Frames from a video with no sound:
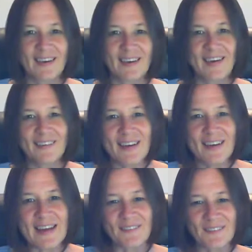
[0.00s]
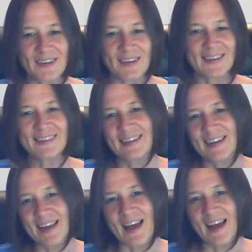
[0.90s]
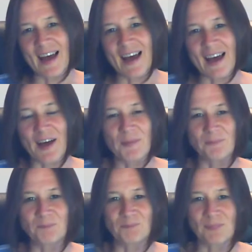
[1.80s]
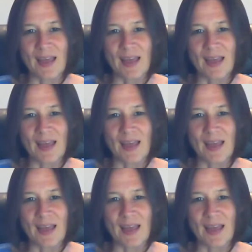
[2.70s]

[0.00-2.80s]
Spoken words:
All right. Well, I'm